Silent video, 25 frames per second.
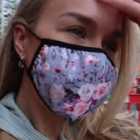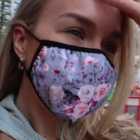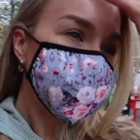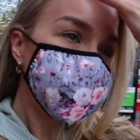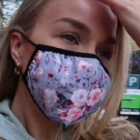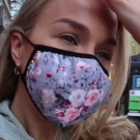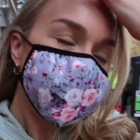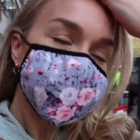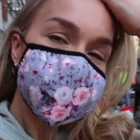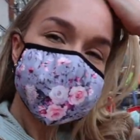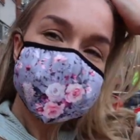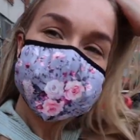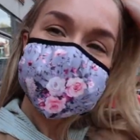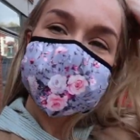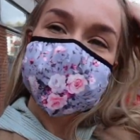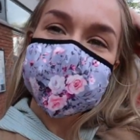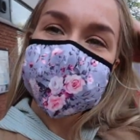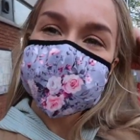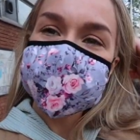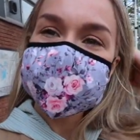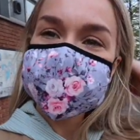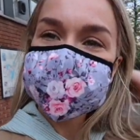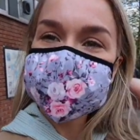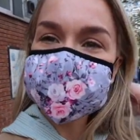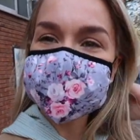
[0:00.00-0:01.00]
It was a
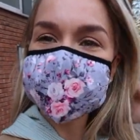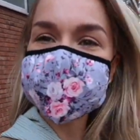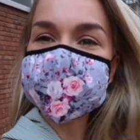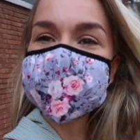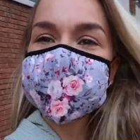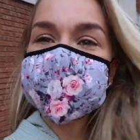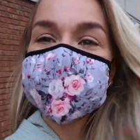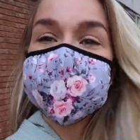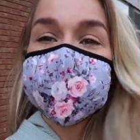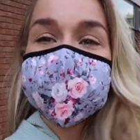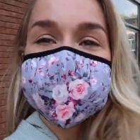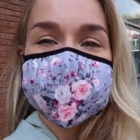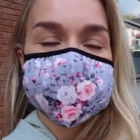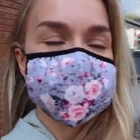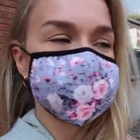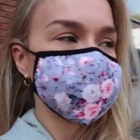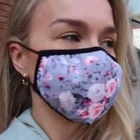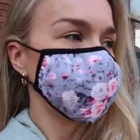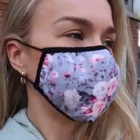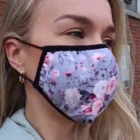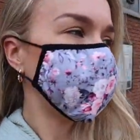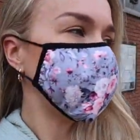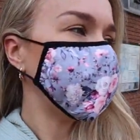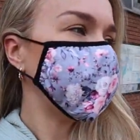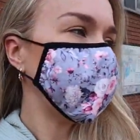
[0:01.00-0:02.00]
surprise to me that you have
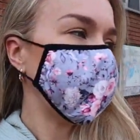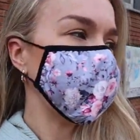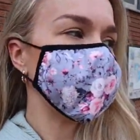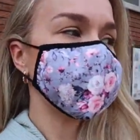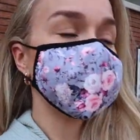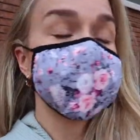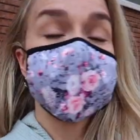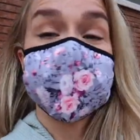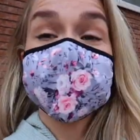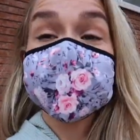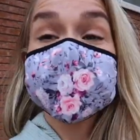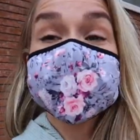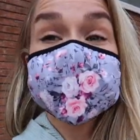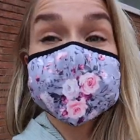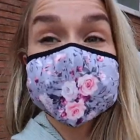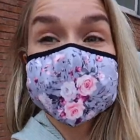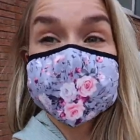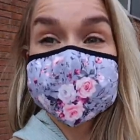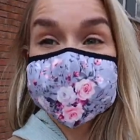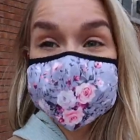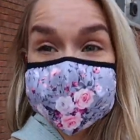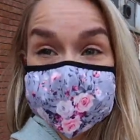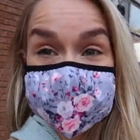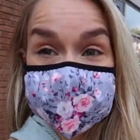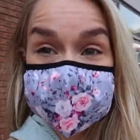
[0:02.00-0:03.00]
to wear a mask. Obviously
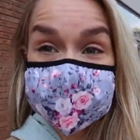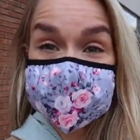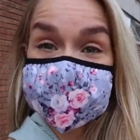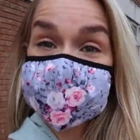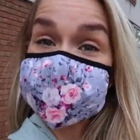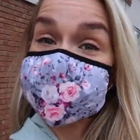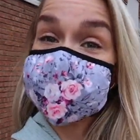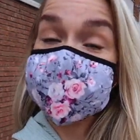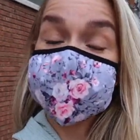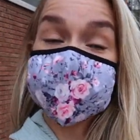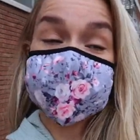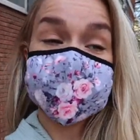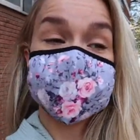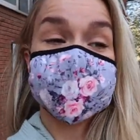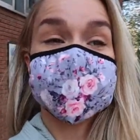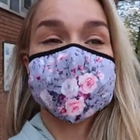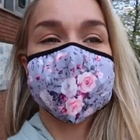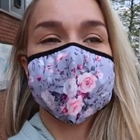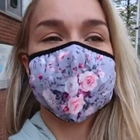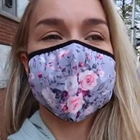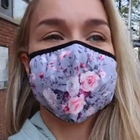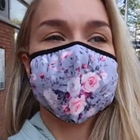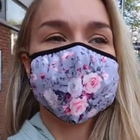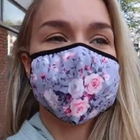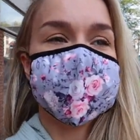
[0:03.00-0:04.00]
it's really good, don't get me
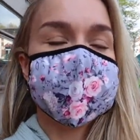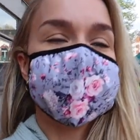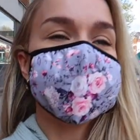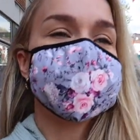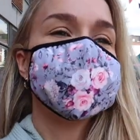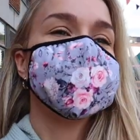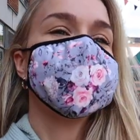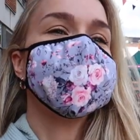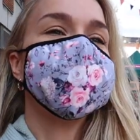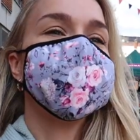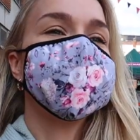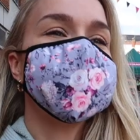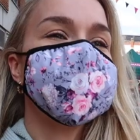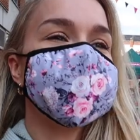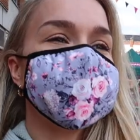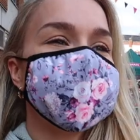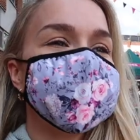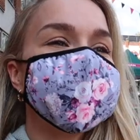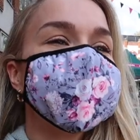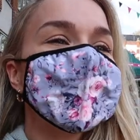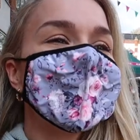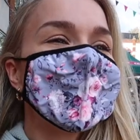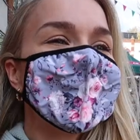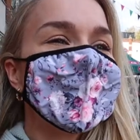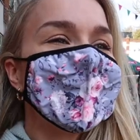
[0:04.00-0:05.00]
wrong, I really support
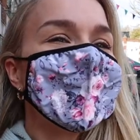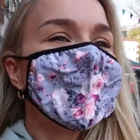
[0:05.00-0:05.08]
it.